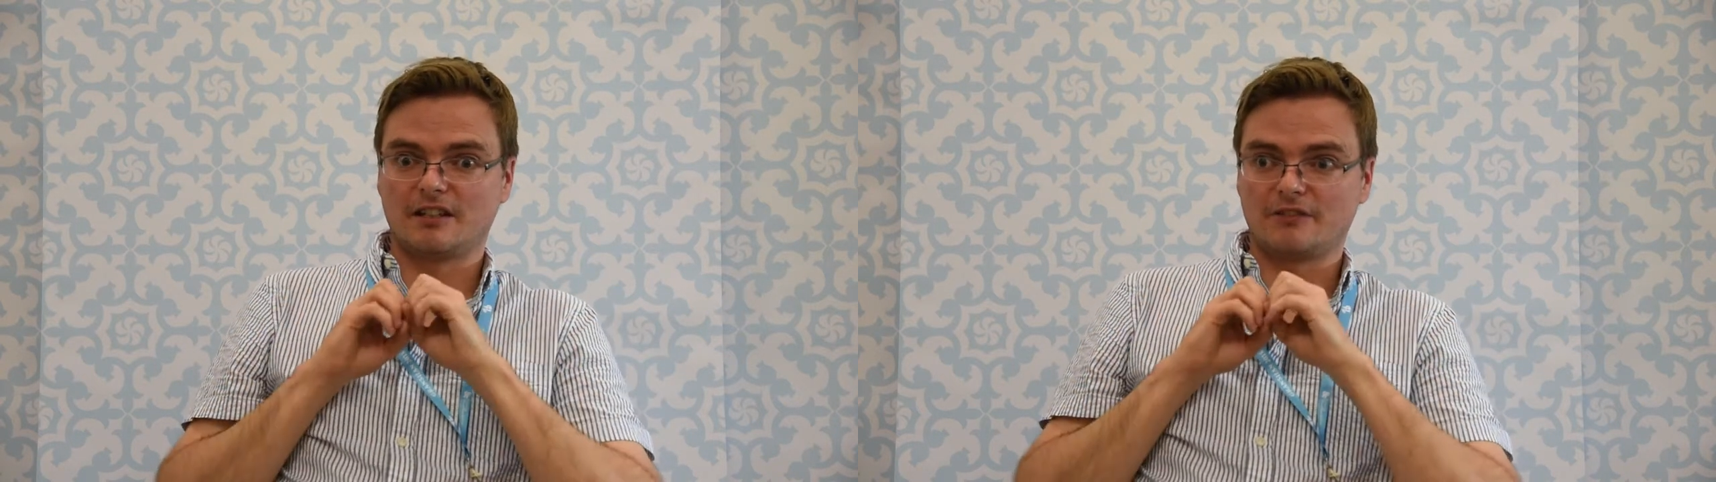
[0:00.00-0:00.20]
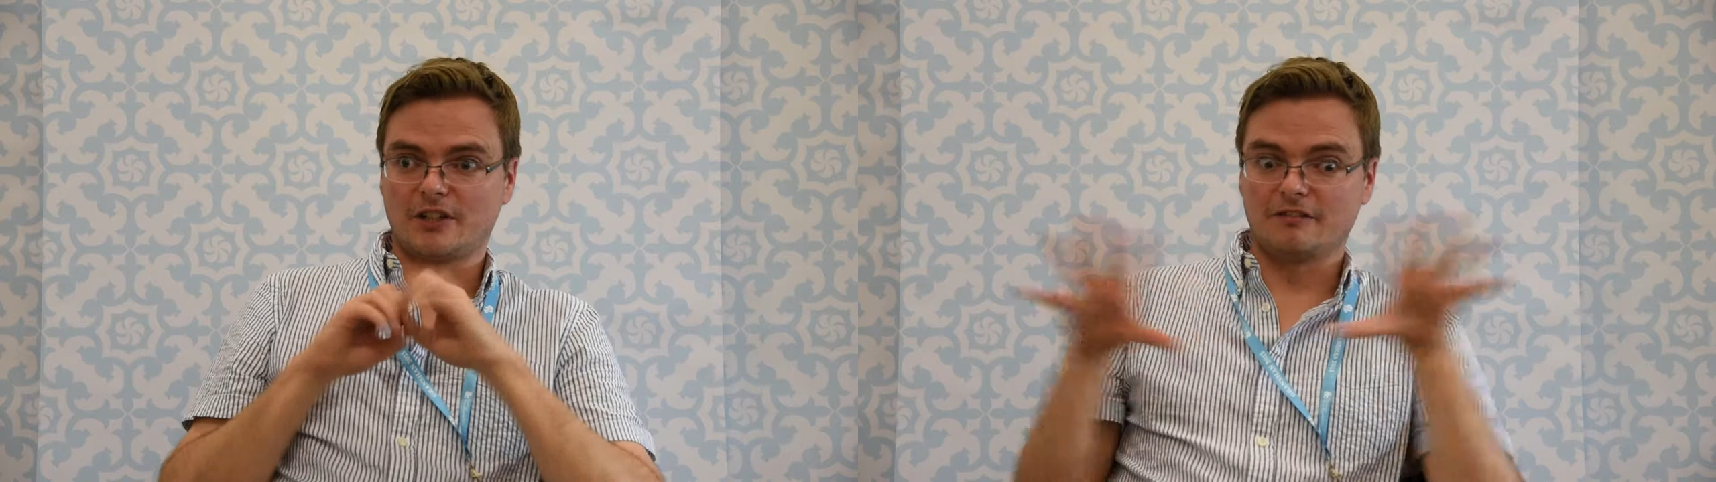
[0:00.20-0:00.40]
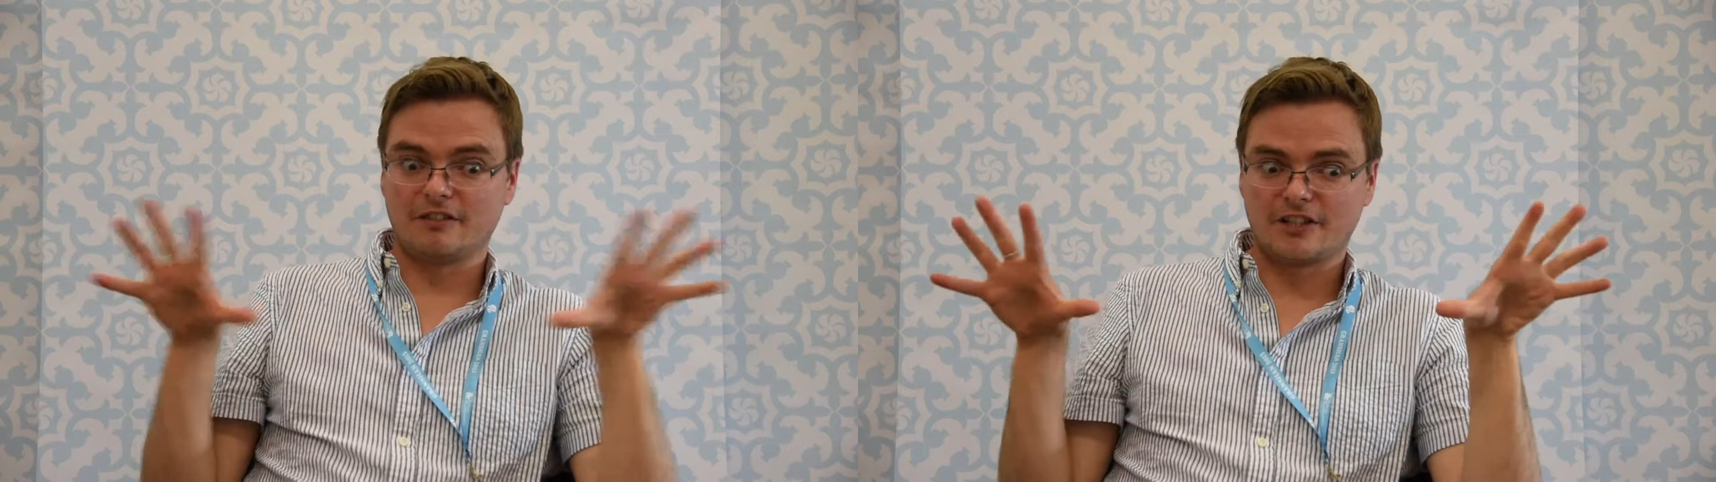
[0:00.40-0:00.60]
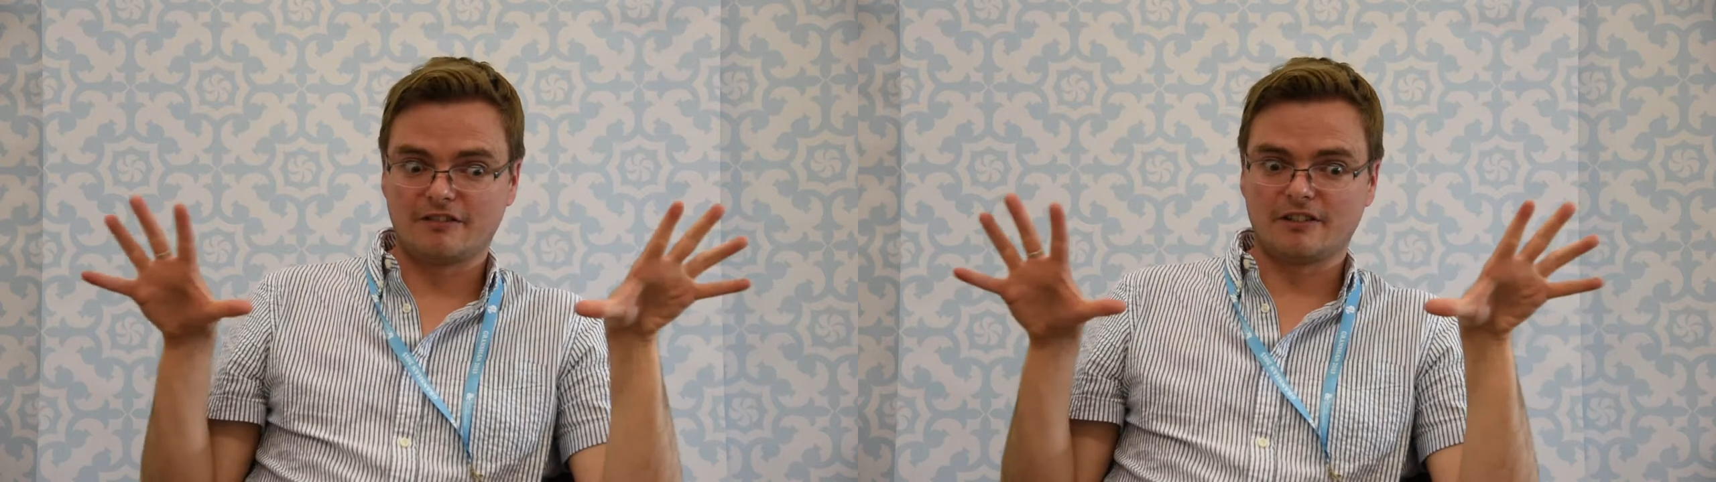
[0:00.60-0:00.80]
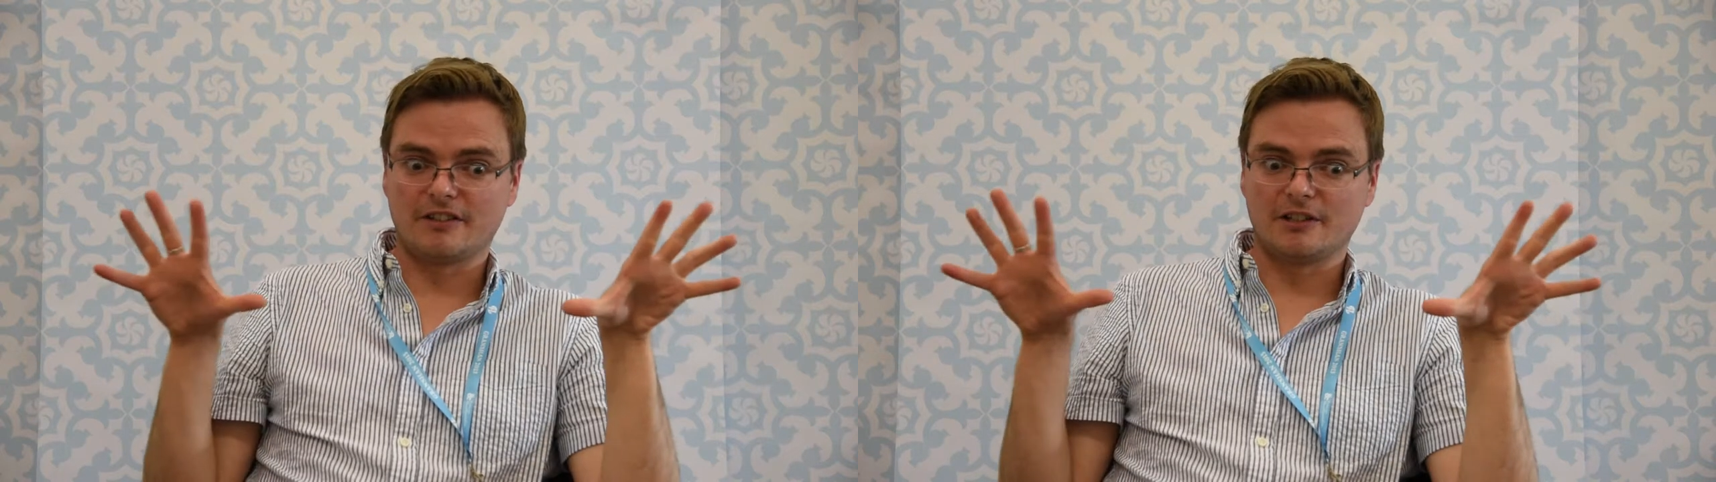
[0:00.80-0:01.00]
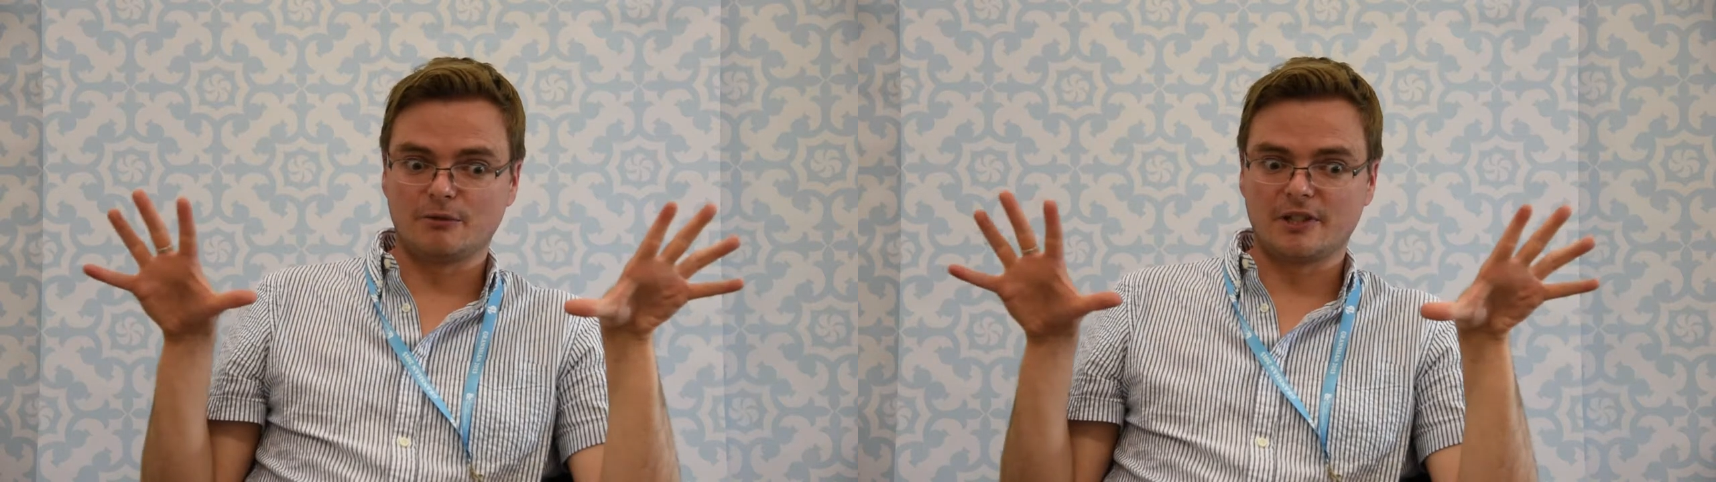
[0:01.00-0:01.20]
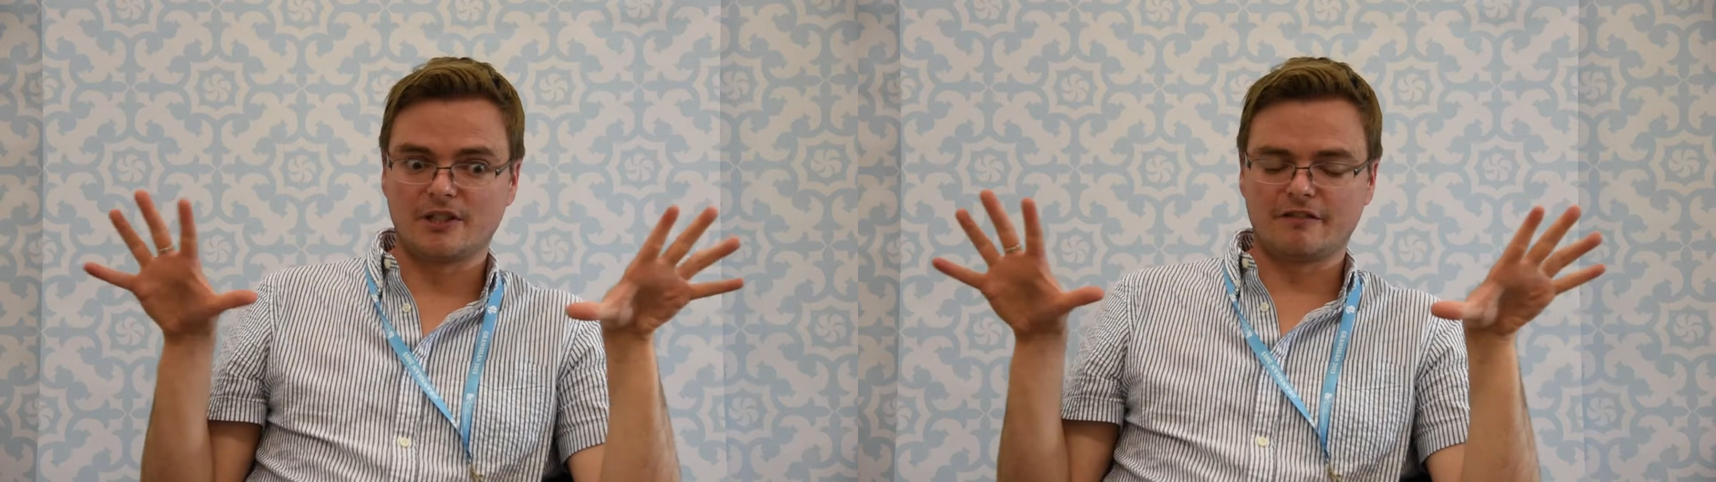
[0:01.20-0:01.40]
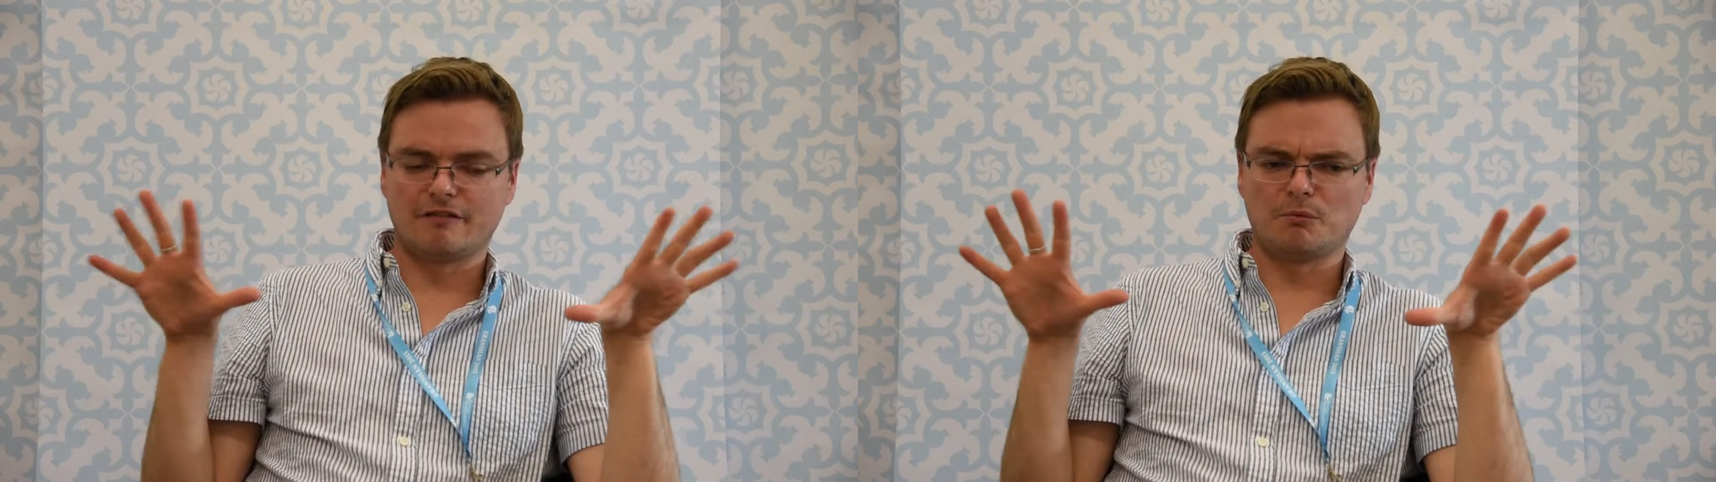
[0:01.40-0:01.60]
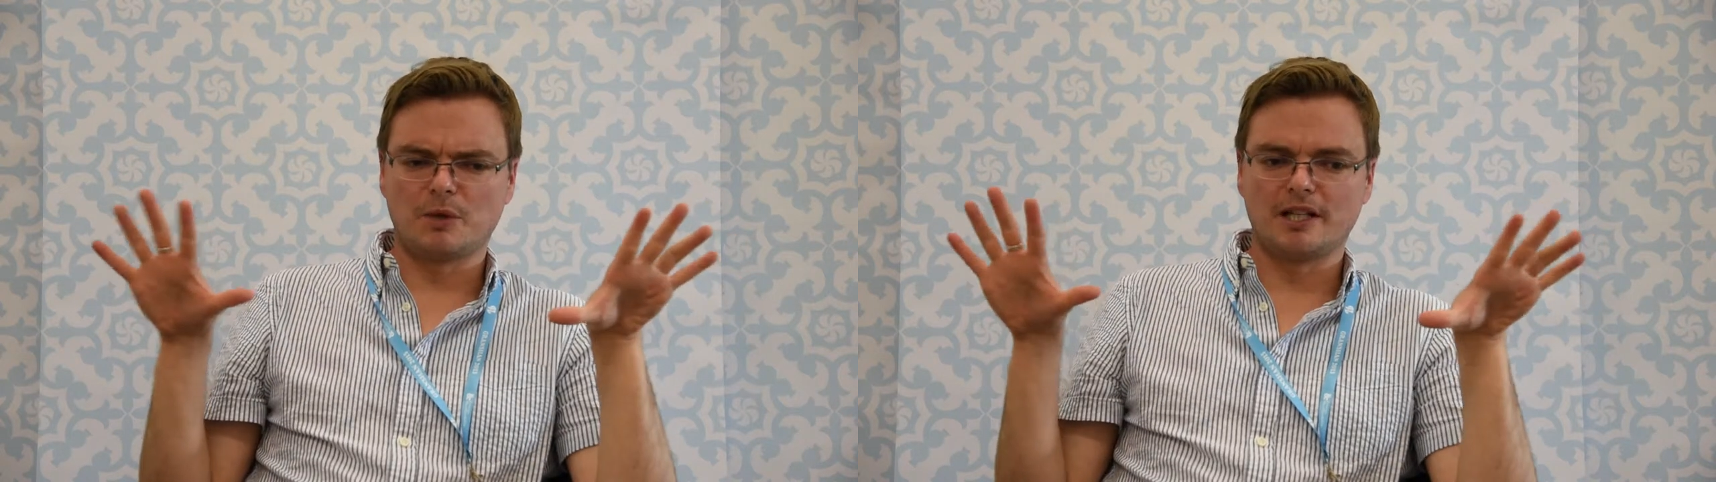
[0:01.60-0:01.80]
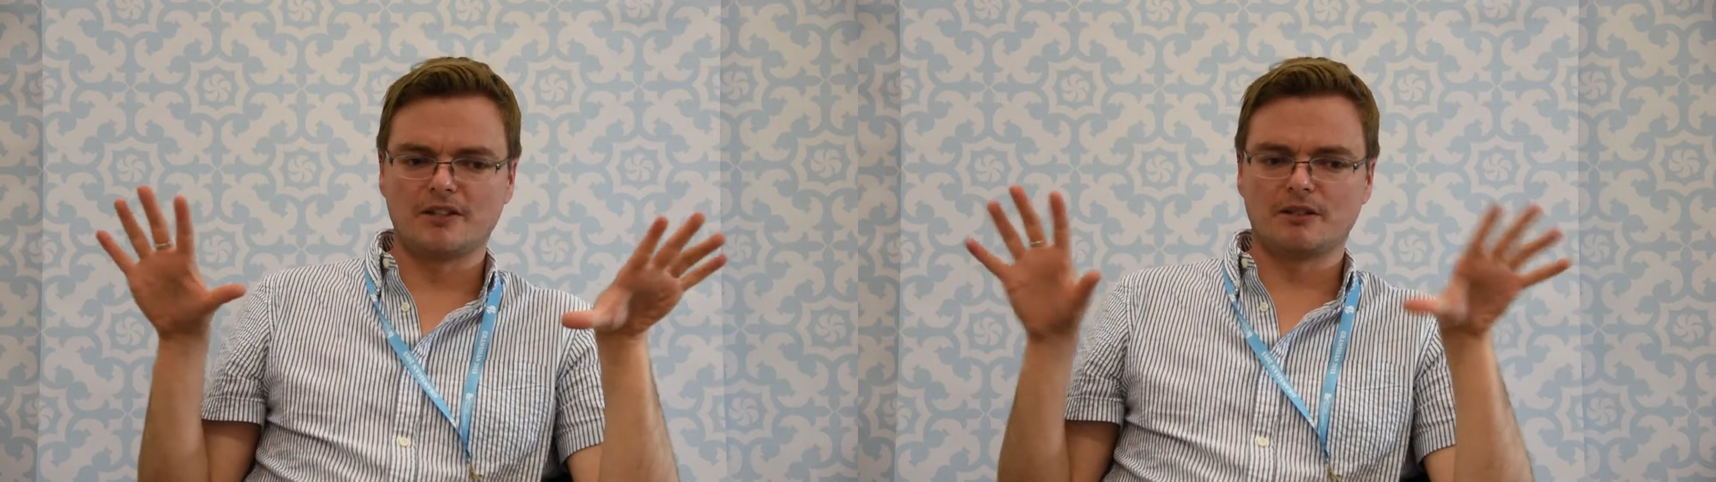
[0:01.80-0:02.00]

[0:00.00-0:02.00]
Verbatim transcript: kind of diversified in all these different ways